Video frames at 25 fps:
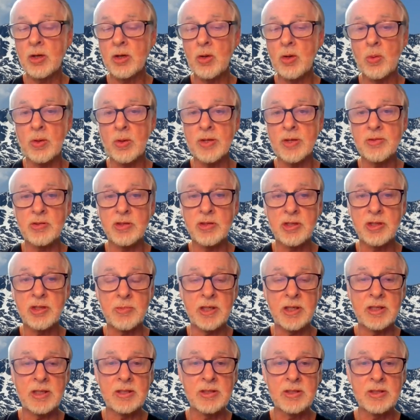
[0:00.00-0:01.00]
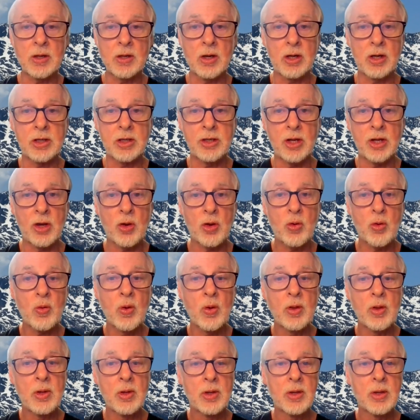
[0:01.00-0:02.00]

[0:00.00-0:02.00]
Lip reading: course, which means there are no